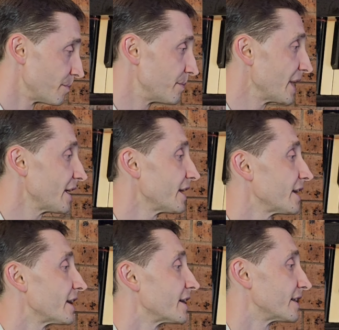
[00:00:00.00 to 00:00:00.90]

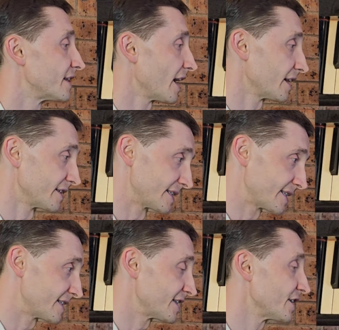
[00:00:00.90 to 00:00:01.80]
B, then
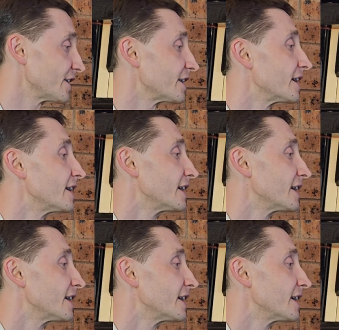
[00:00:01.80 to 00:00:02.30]
C,